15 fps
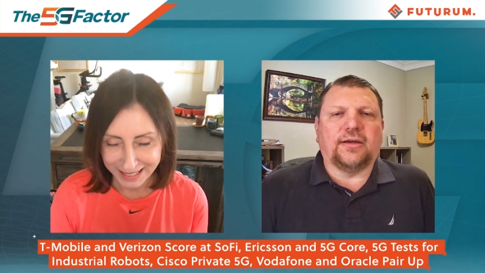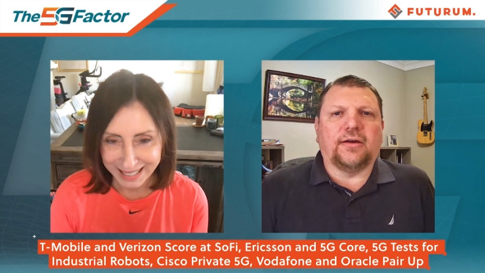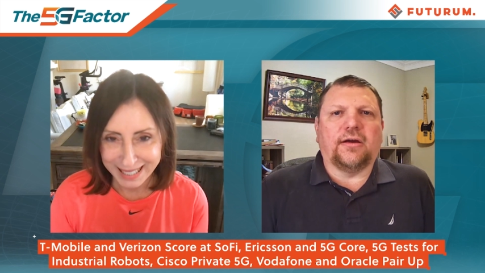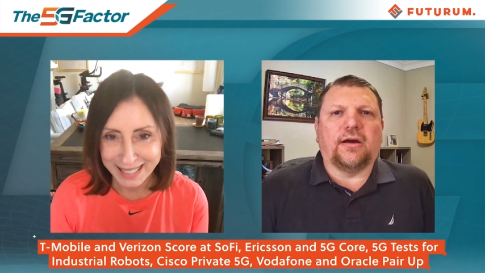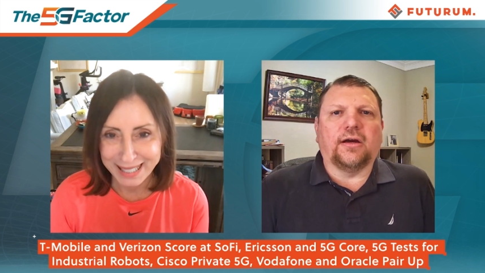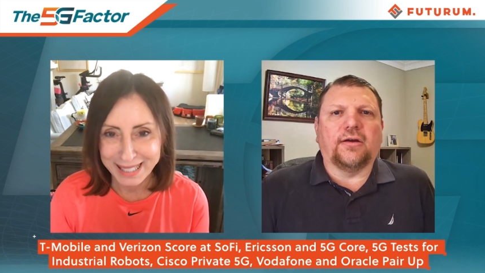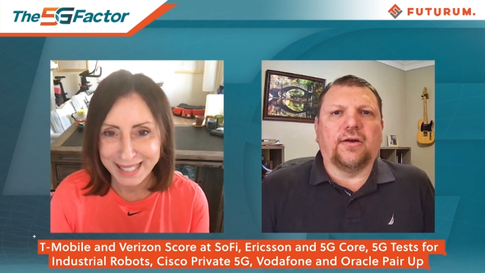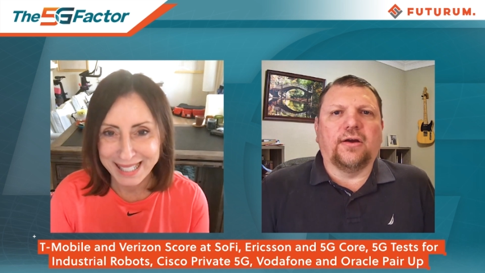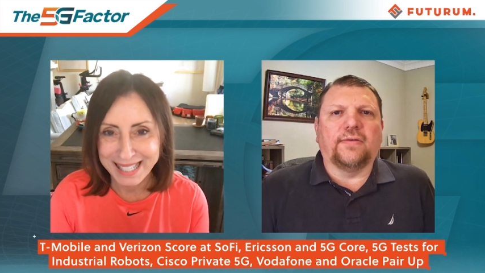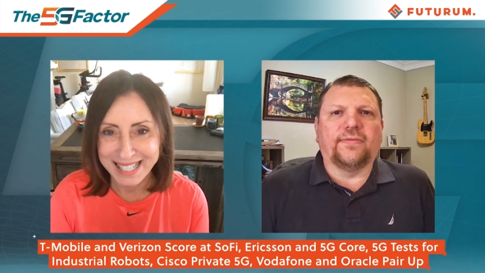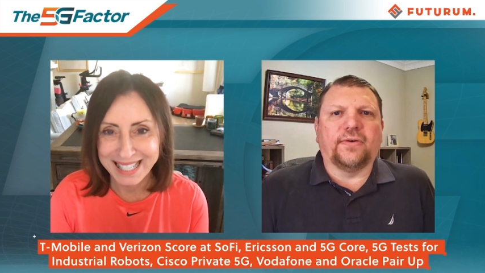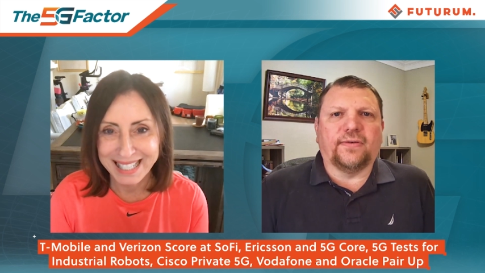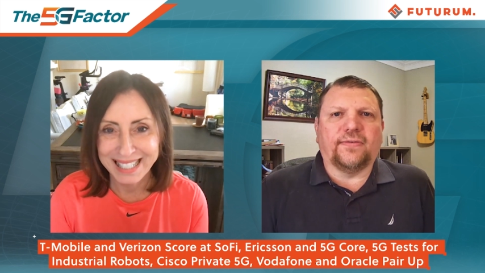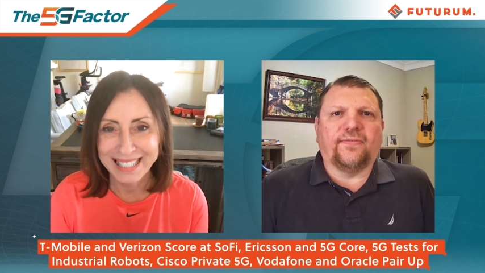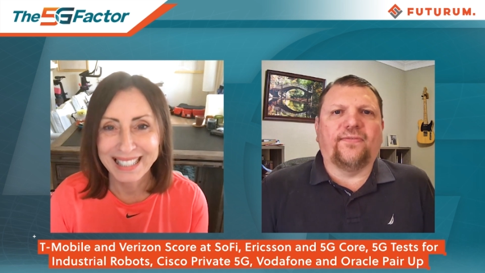Speaker 1: There are
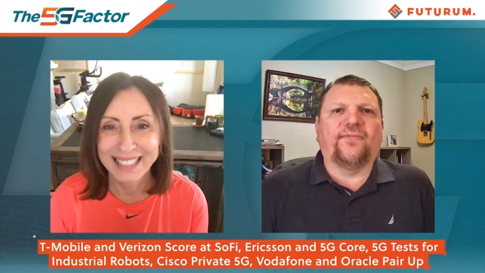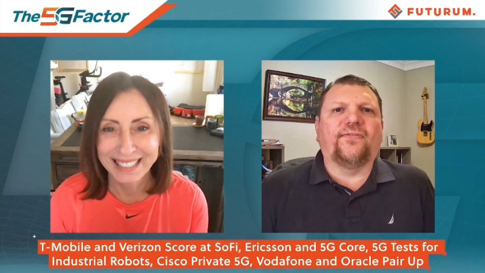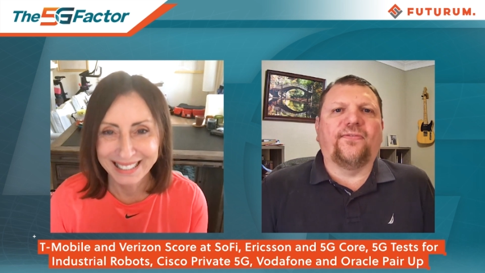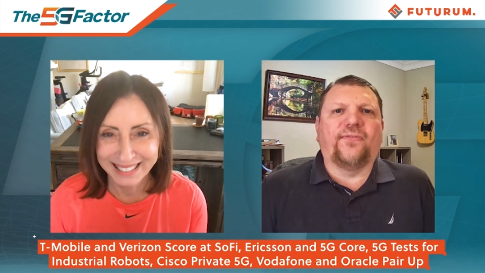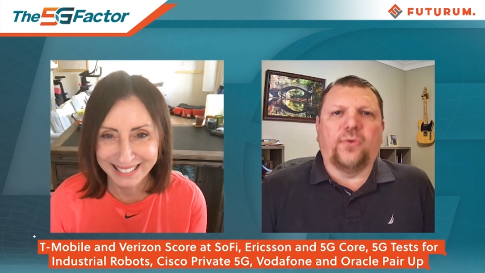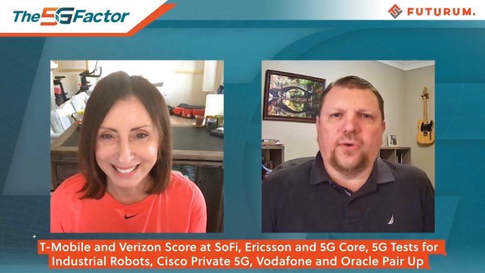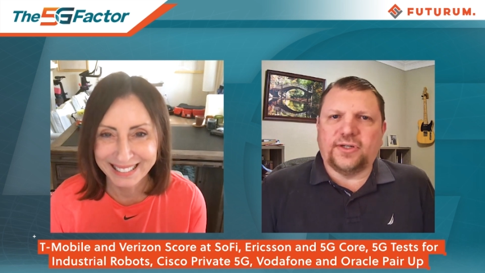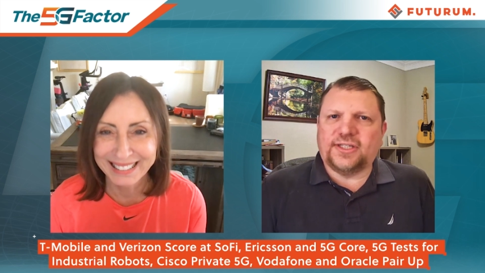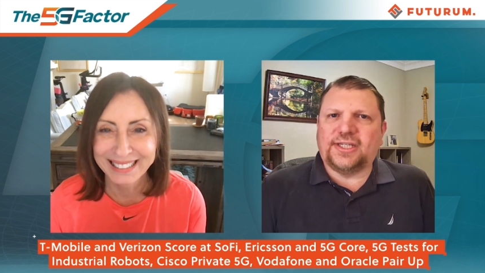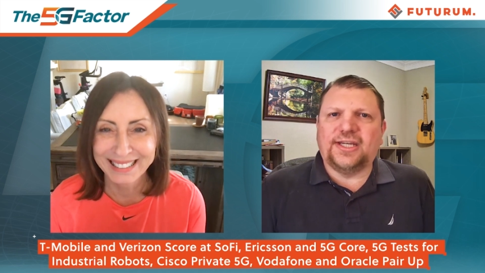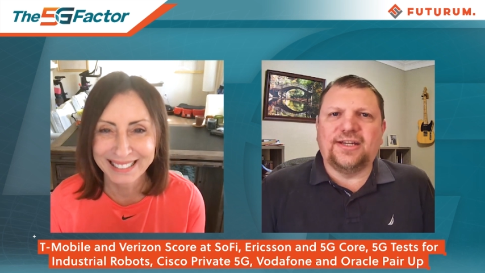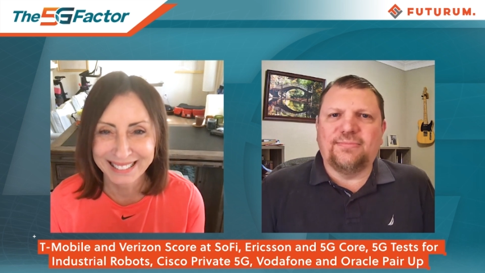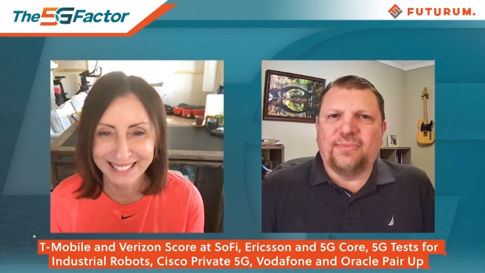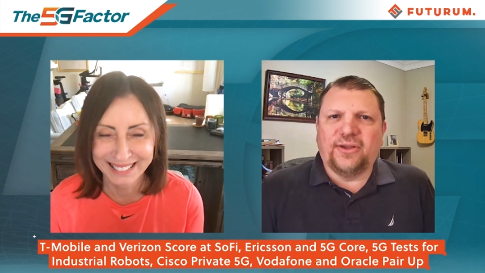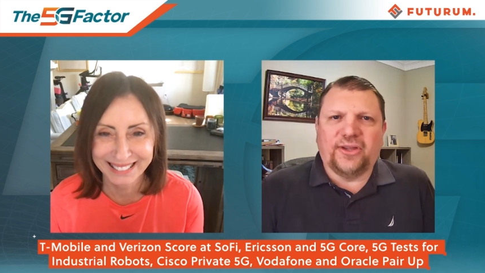over
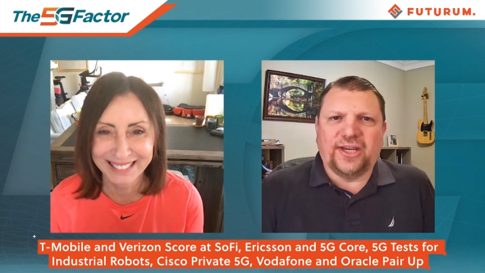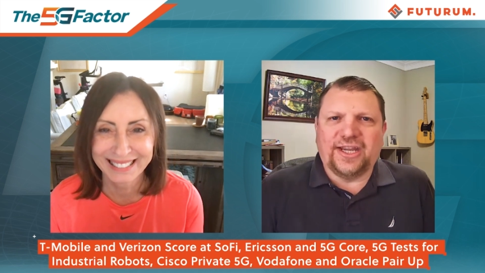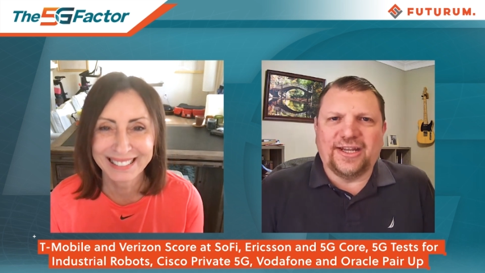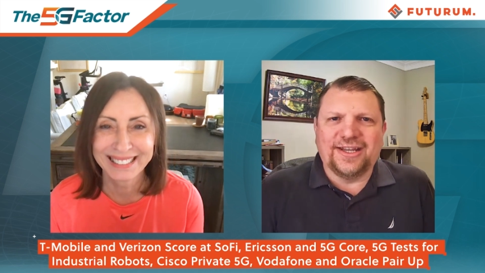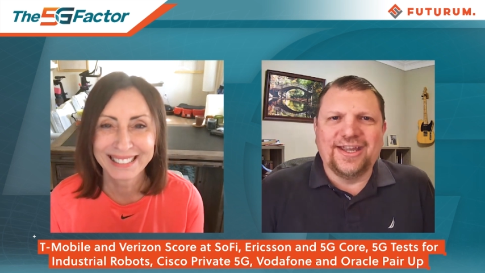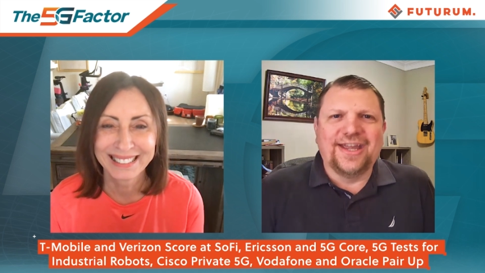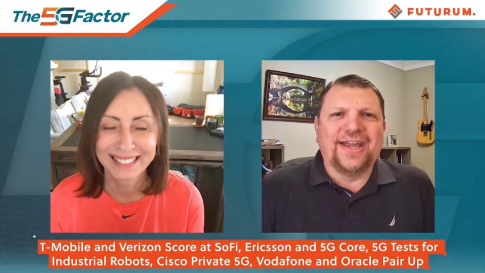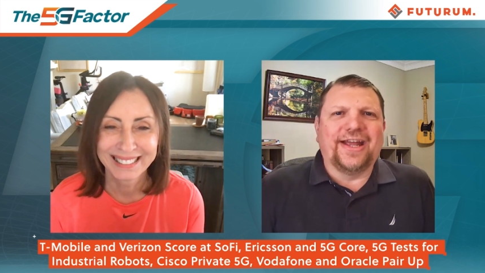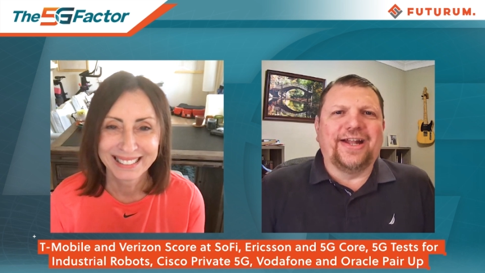14 million